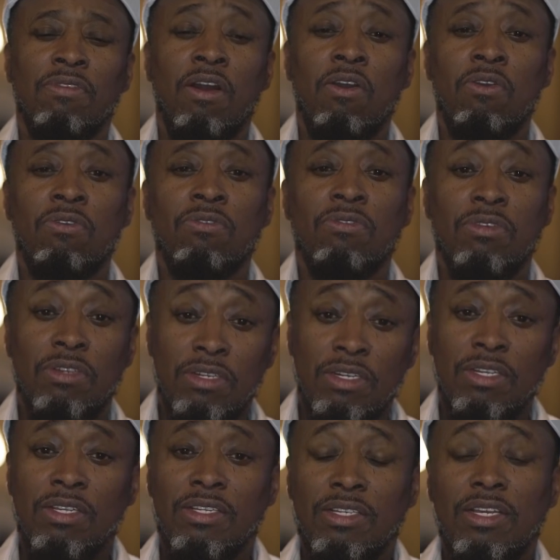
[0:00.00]
Oh,
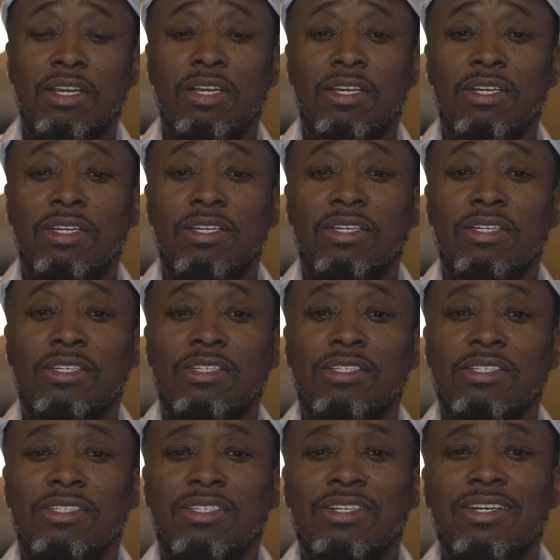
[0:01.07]

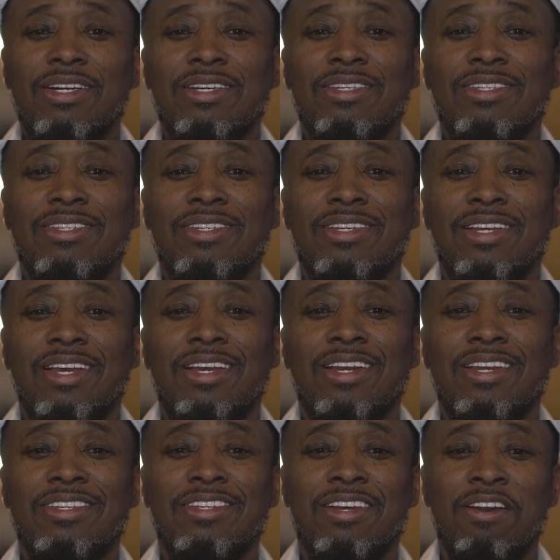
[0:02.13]
yeah. Because it
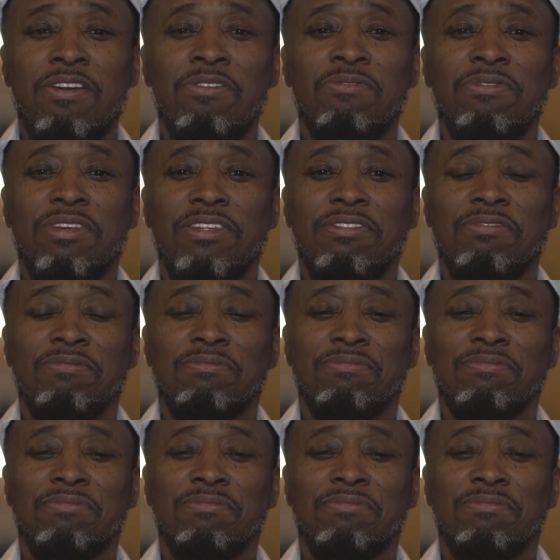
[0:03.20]
is COVID.